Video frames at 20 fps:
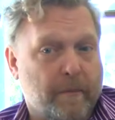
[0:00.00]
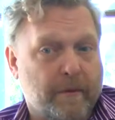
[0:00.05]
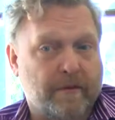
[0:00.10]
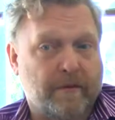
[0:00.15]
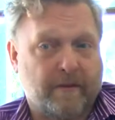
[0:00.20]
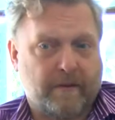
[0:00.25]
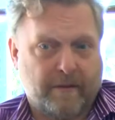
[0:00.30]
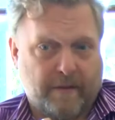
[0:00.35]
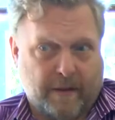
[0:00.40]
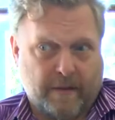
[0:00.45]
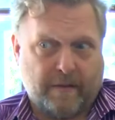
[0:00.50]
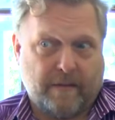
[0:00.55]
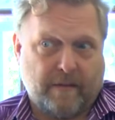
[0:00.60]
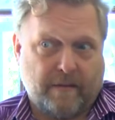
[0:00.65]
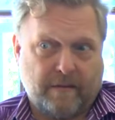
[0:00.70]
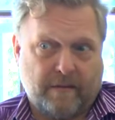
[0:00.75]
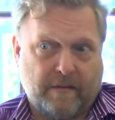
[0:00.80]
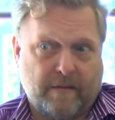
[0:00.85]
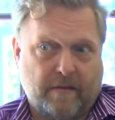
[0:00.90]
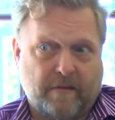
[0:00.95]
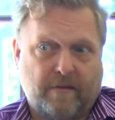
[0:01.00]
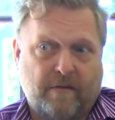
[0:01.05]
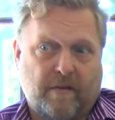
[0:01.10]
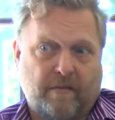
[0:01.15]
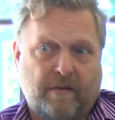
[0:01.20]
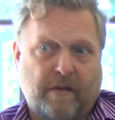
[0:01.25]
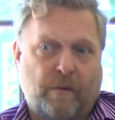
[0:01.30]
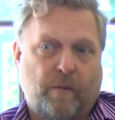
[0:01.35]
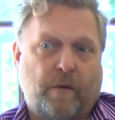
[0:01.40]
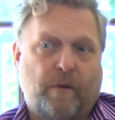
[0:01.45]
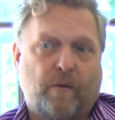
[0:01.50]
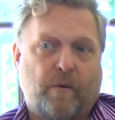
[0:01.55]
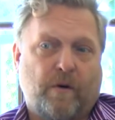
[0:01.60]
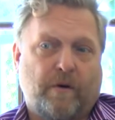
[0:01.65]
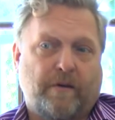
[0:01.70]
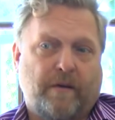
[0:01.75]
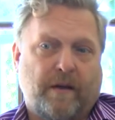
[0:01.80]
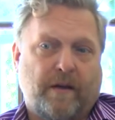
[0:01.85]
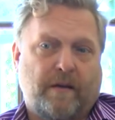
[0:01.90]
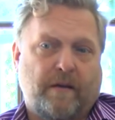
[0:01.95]
but the, like the, the stuff that we
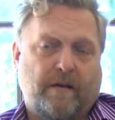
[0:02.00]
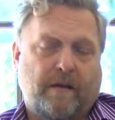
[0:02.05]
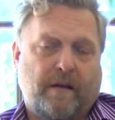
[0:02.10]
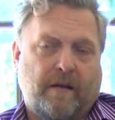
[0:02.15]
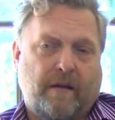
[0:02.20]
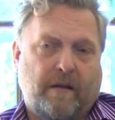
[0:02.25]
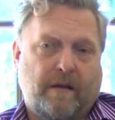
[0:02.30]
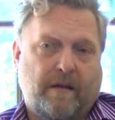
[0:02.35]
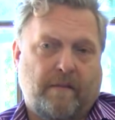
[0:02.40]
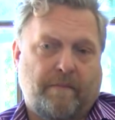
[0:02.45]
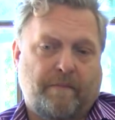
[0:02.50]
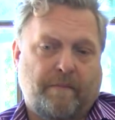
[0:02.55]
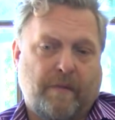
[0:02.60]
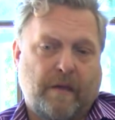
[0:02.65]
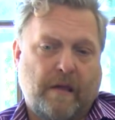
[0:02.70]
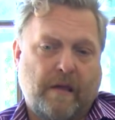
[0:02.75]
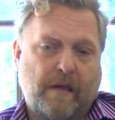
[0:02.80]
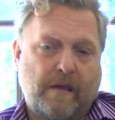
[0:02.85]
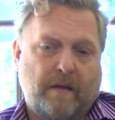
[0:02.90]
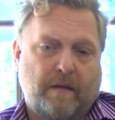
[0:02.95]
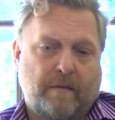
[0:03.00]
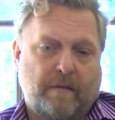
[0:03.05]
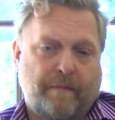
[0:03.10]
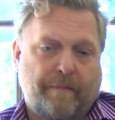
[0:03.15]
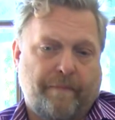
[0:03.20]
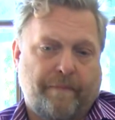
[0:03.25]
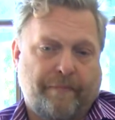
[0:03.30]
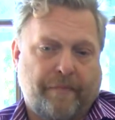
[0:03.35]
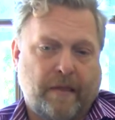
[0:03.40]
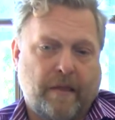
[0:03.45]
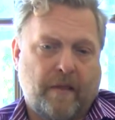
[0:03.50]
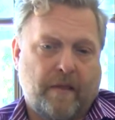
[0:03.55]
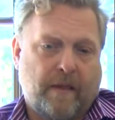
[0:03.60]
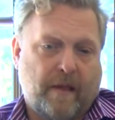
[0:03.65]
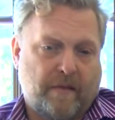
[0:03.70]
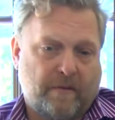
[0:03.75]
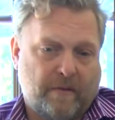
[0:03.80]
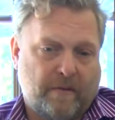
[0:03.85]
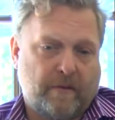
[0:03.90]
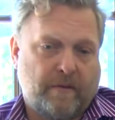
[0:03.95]
worked on um, in, in,
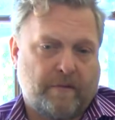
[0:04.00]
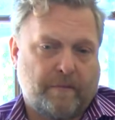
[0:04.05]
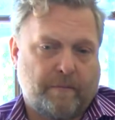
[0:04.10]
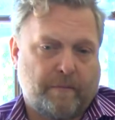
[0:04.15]
at the